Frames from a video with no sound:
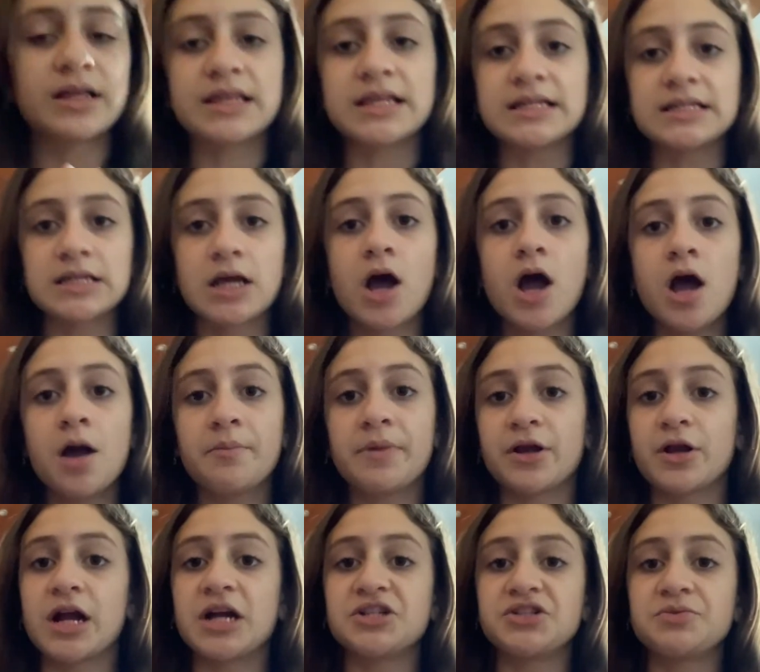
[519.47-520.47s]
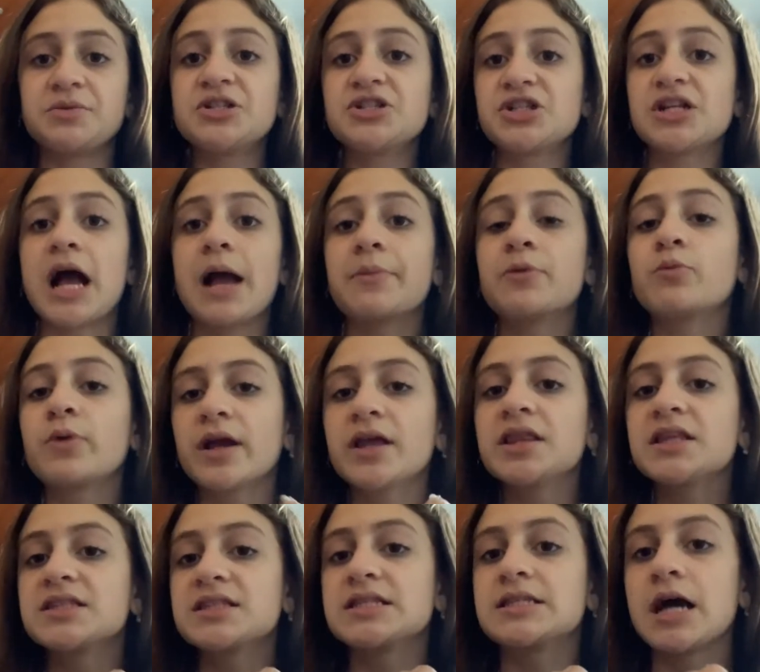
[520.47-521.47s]
this my graduation. I've been wearing
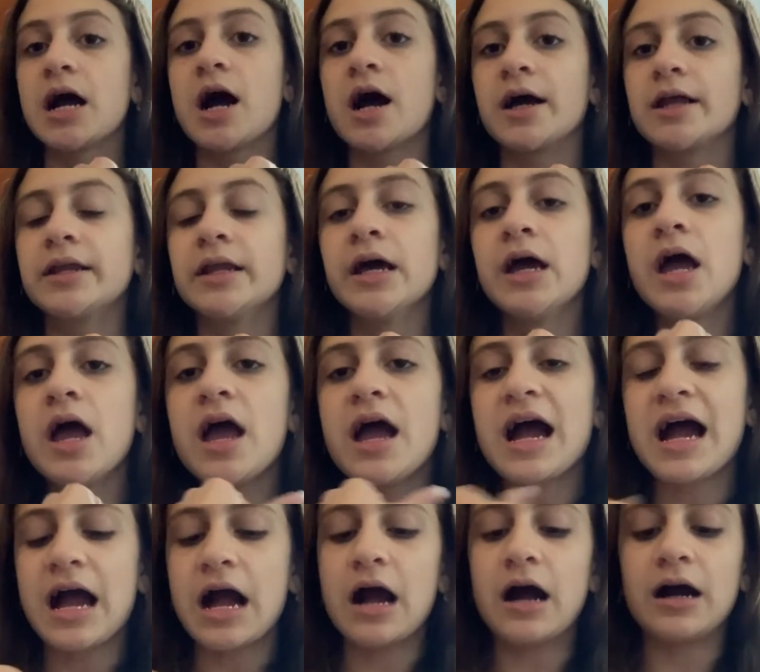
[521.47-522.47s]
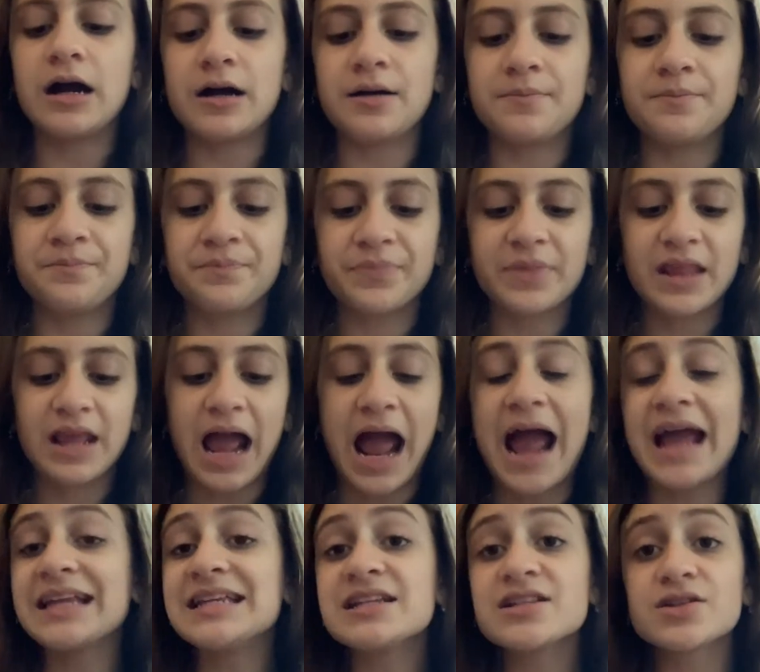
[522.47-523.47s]
this ton.
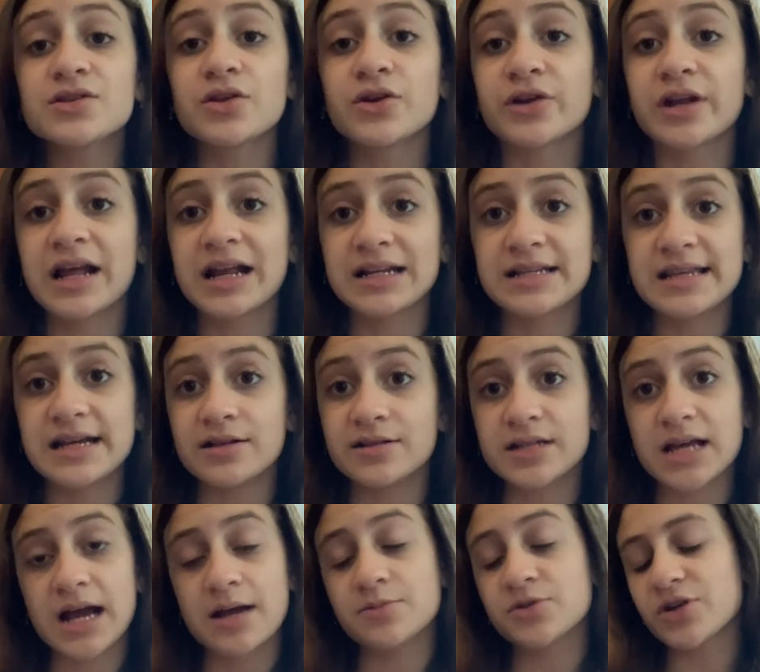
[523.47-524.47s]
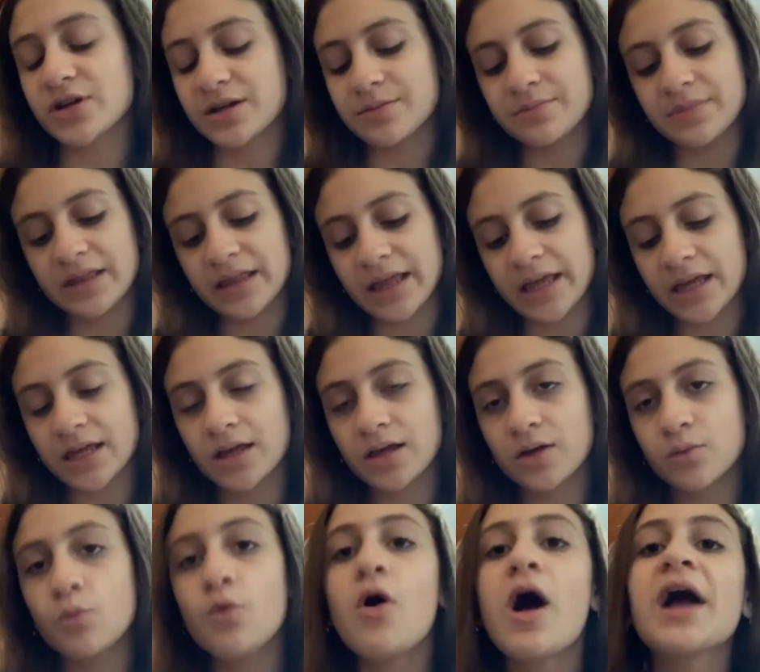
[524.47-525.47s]
I need to learn how to tell time so I can be like,
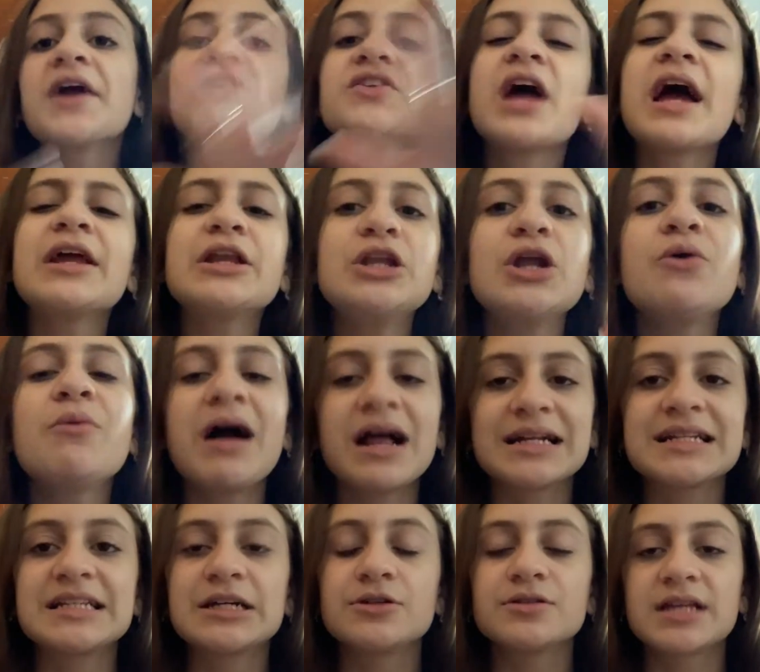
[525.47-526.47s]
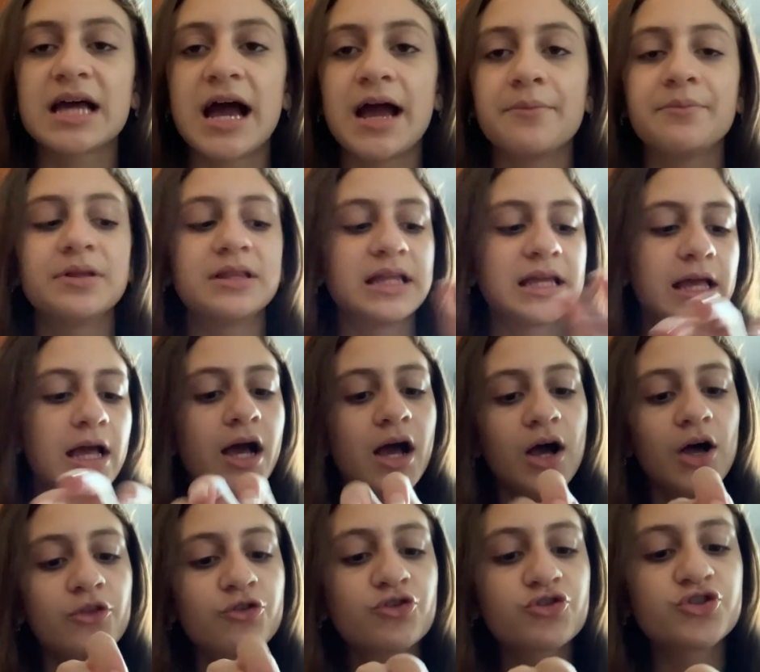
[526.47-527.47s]
well, I know how to tell time, but like
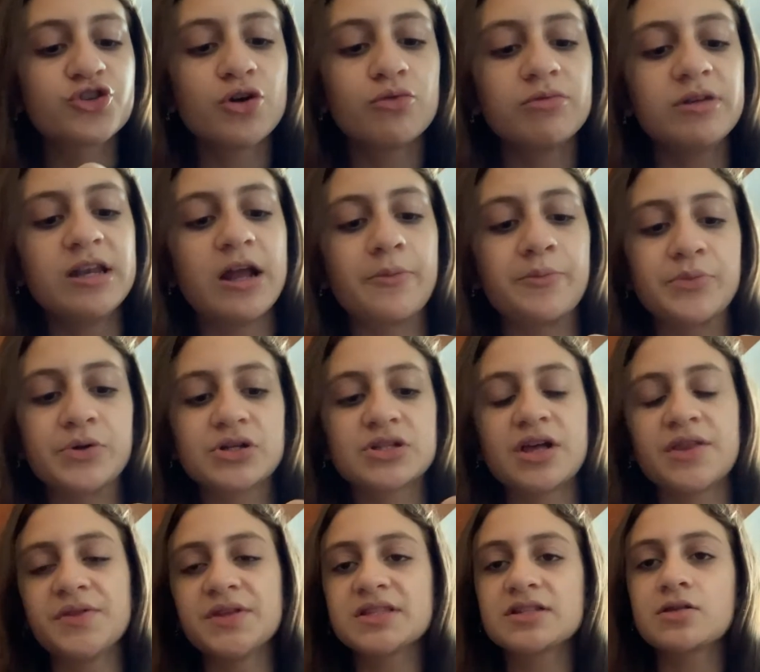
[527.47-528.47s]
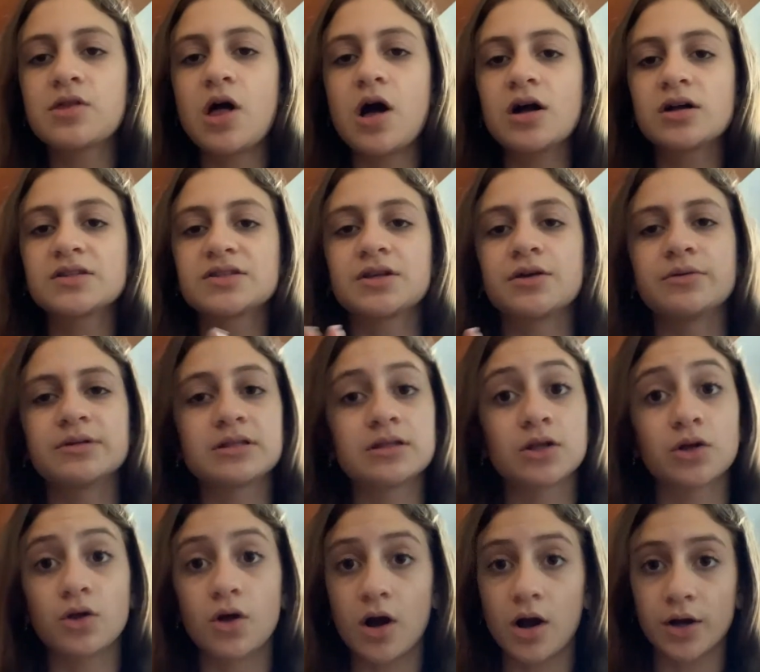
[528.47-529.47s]
there's no numbers on this clock, so it's a
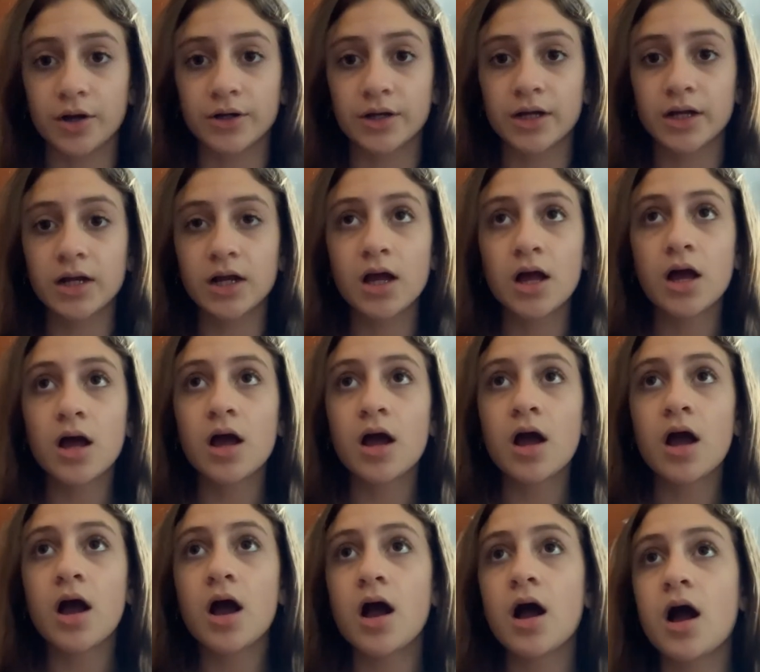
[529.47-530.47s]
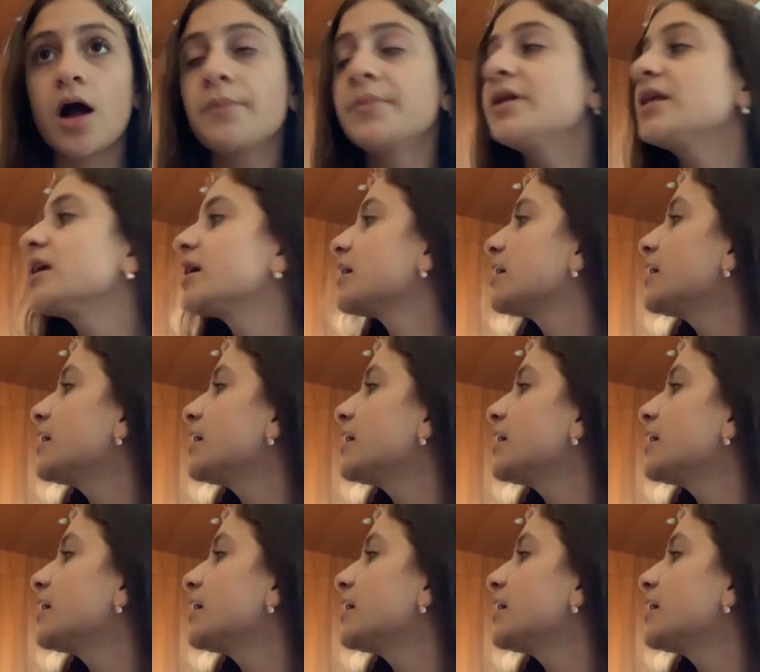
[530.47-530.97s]
little harder. Amelia,